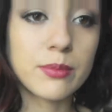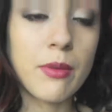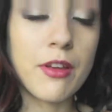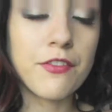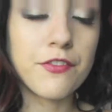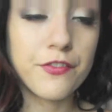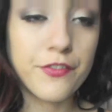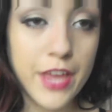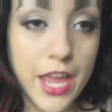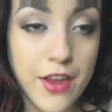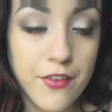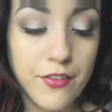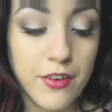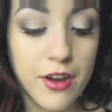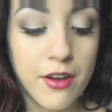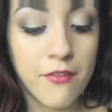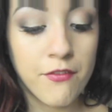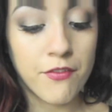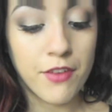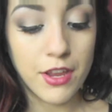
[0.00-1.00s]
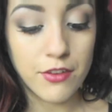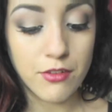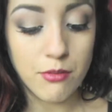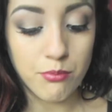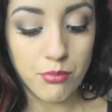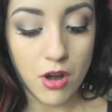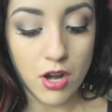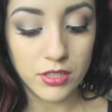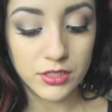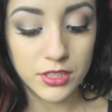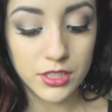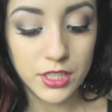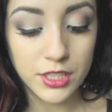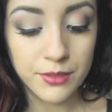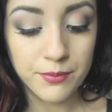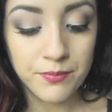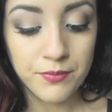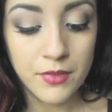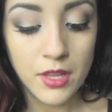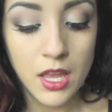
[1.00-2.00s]
it's my favorite, favorite
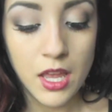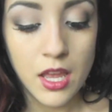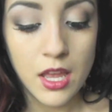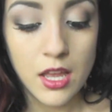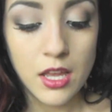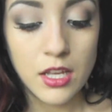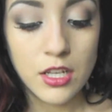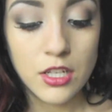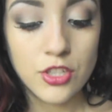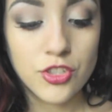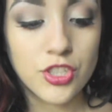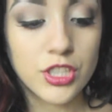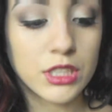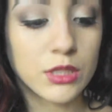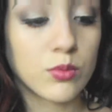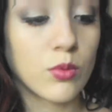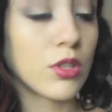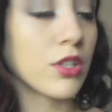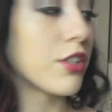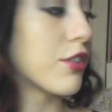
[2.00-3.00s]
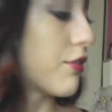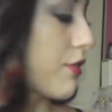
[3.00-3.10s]
bronzer. Just swirl